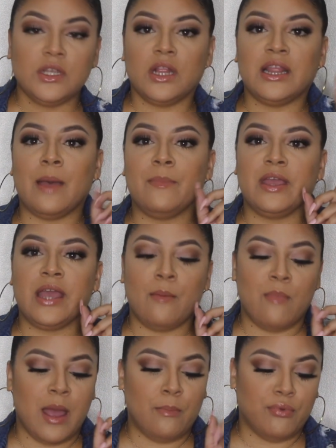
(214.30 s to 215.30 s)
let me
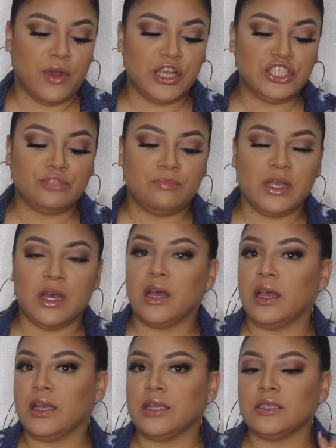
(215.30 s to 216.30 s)
get my brush
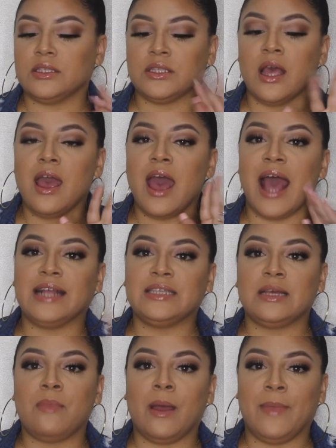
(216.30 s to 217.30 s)
because I
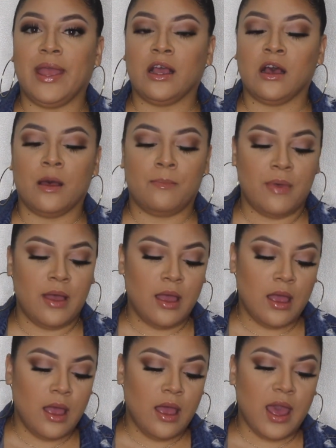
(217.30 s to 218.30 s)
did my makeup
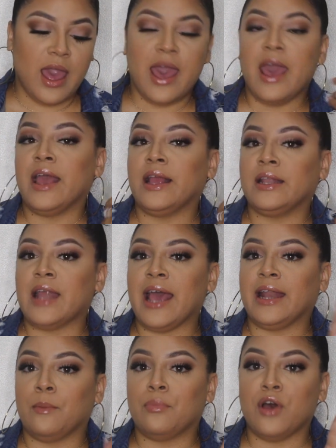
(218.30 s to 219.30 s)
and
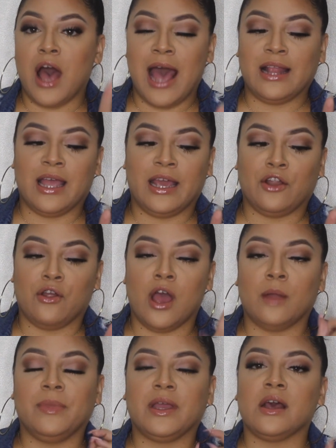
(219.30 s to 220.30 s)
I didn't put highlighter
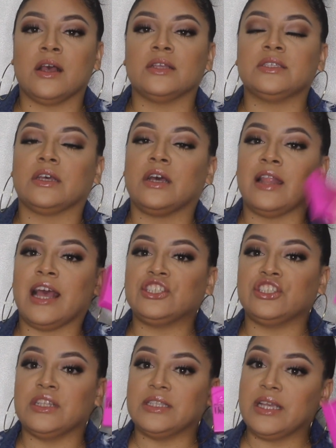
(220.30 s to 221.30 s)
on because the
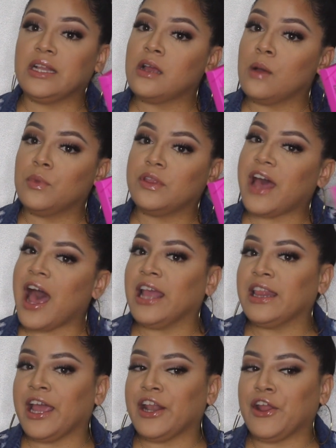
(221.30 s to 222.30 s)
collection did come with the
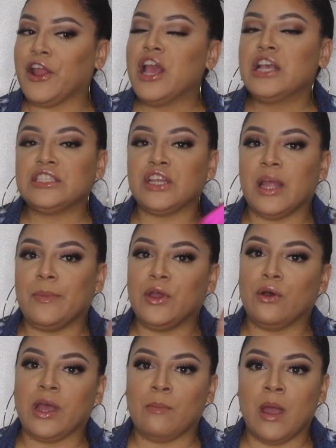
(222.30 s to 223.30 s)
highlighter. So let me
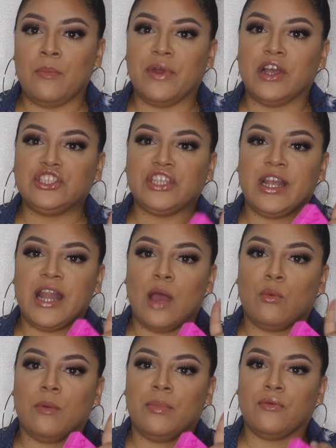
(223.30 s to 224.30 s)
go get my brush and
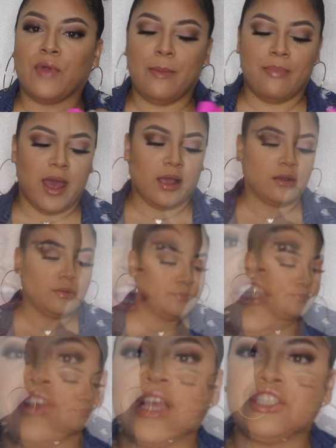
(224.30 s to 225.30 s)
I will be right back.
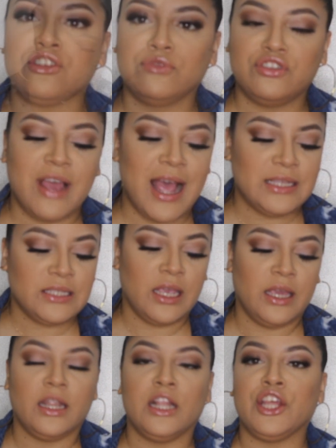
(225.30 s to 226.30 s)
Okay, so I zoomed you guys
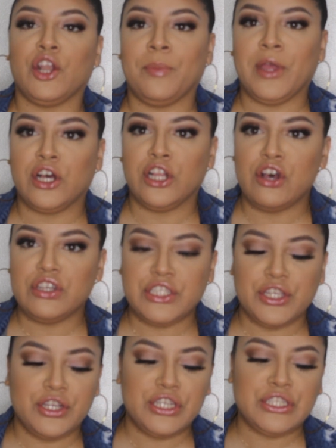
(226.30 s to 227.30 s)
in a little bit
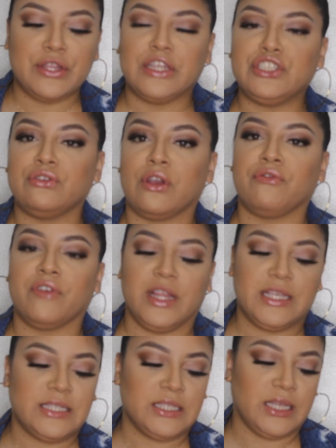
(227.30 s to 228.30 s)
closer so that you can
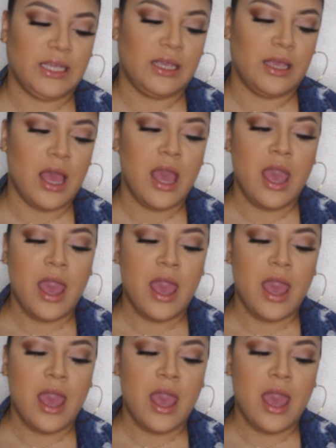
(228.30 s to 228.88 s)
really see